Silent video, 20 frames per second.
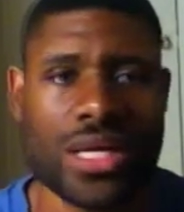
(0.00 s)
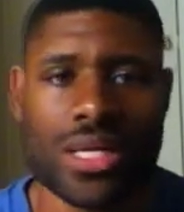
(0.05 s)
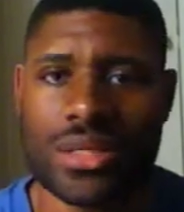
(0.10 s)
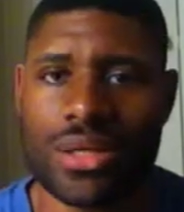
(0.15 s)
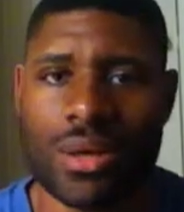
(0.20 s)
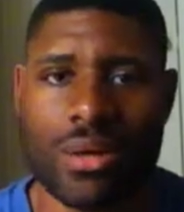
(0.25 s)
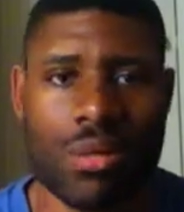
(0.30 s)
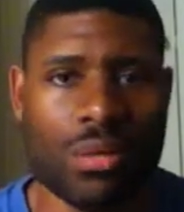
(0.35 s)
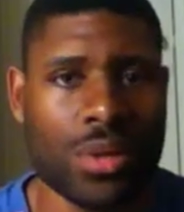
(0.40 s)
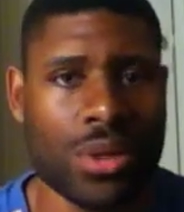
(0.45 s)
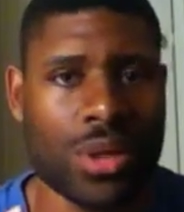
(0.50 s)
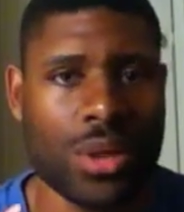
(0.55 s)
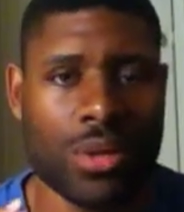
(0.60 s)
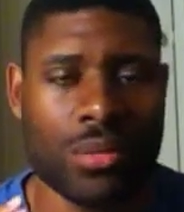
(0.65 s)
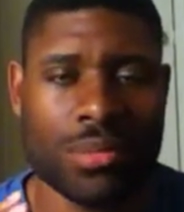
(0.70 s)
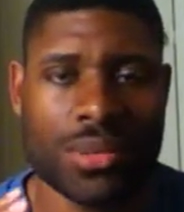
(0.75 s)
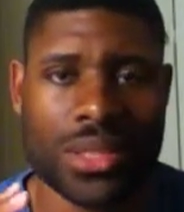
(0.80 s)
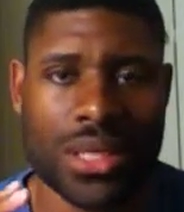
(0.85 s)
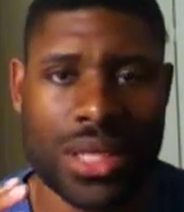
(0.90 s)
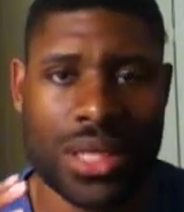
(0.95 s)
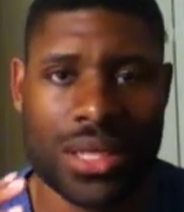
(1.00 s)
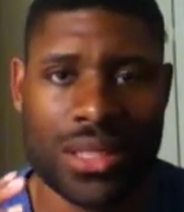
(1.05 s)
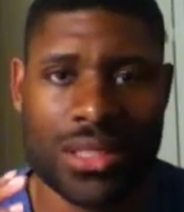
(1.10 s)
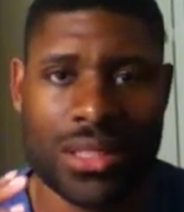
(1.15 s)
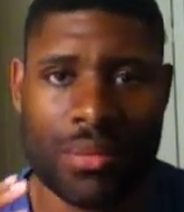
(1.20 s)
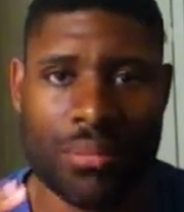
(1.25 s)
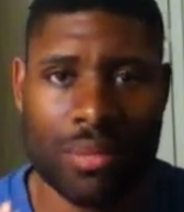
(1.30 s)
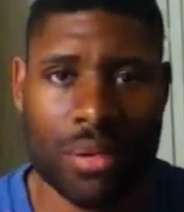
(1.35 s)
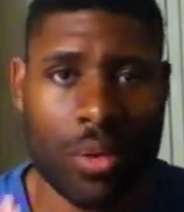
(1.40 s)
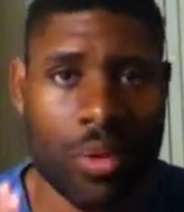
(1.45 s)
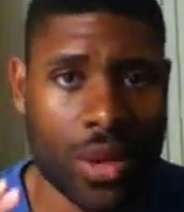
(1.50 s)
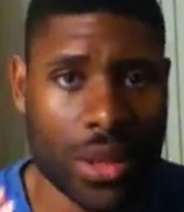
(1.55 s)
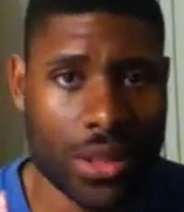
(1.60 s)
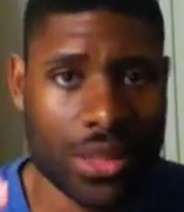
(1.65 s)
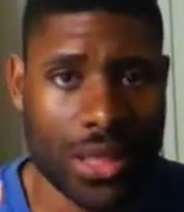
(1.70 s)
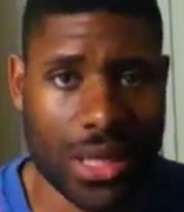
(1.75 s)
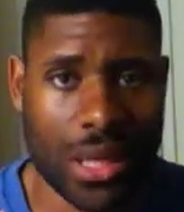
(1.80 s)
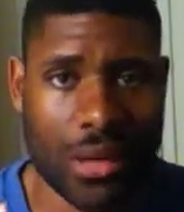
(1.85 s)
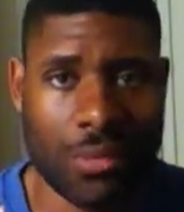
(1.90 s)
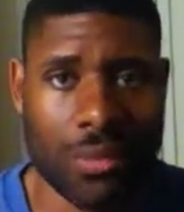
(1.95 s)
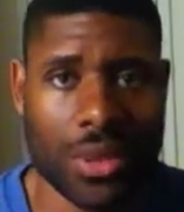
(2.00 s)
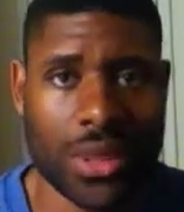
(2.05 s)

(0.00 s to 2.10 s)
Don't, you know what I'm saying, support them.